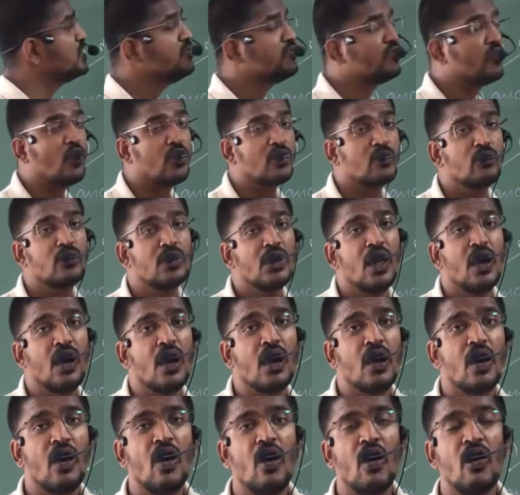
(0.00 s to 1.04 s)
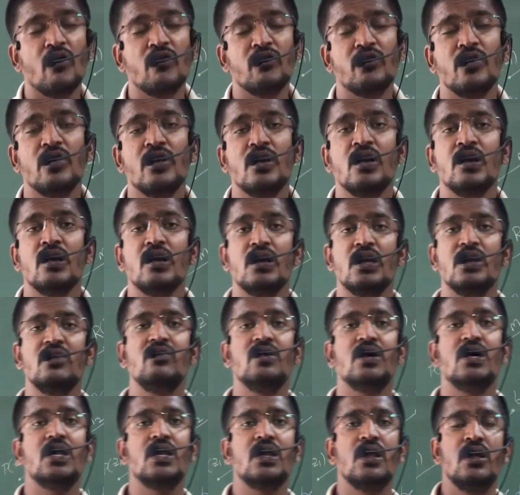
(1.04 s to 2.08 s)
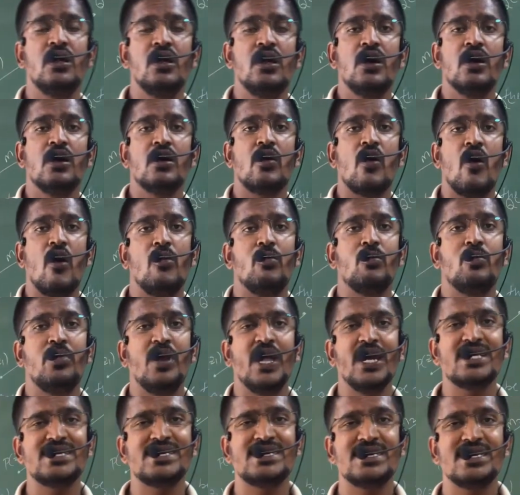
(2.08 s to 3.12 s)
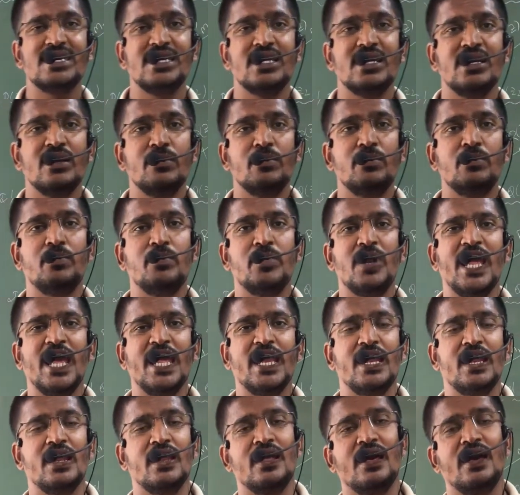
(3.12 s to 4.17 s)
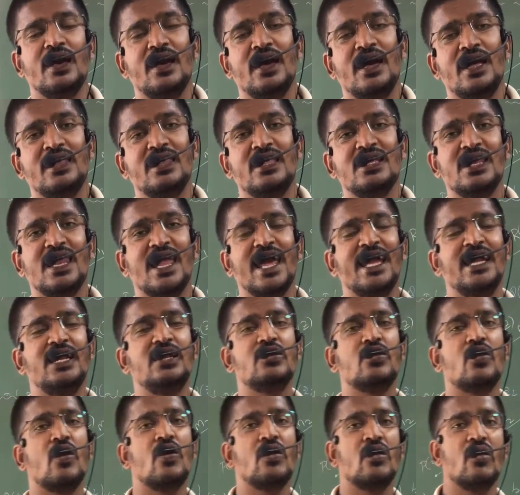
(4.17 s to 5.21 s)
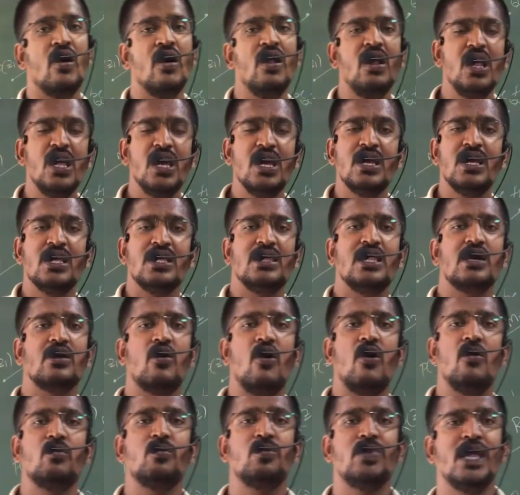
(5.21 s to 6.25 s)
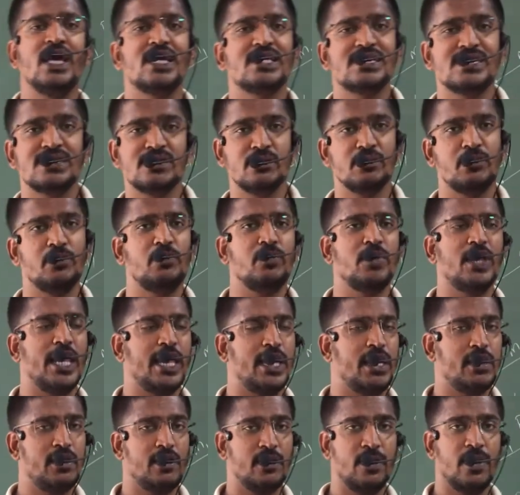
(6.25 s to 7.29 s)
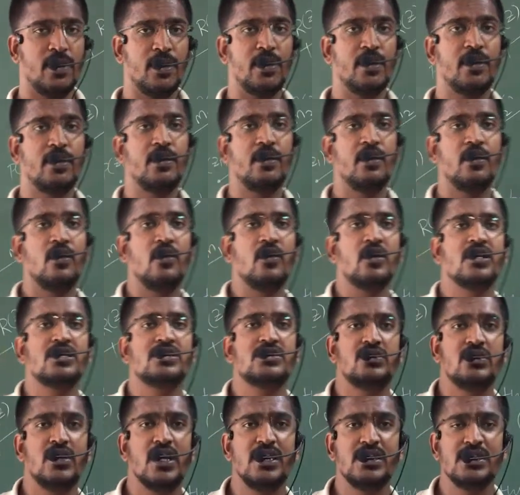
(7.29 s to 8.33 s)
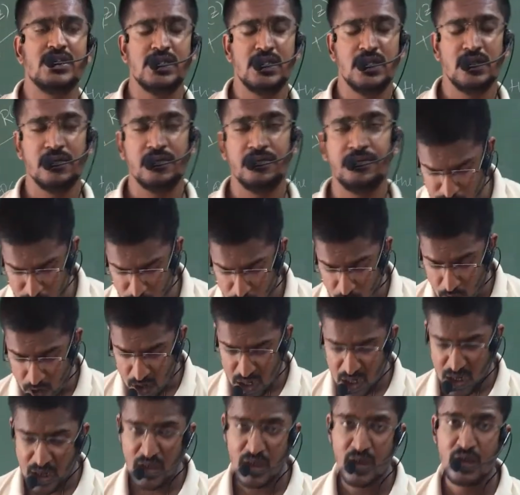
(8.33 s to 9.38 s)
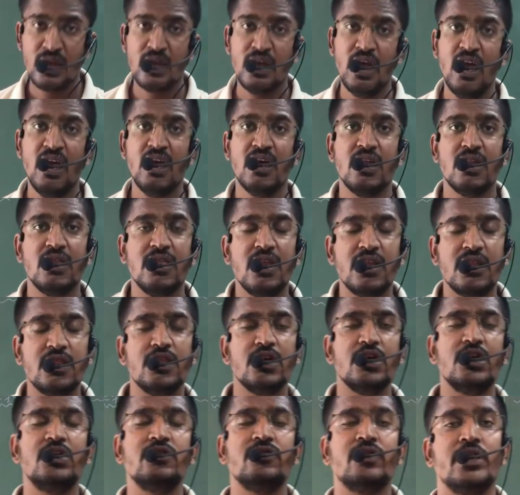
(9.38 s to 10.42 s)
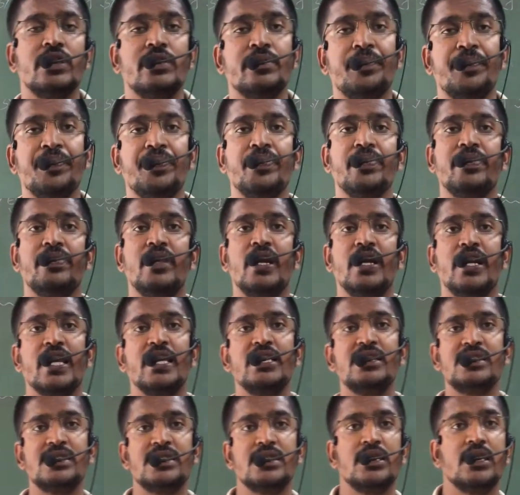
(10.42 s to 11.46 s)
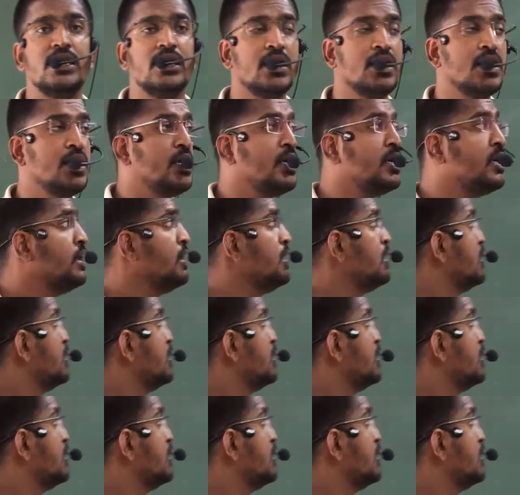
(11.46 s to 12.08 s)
formula of your complex plane and the line drawn on the complex plane. Okay, students? For the third one, that is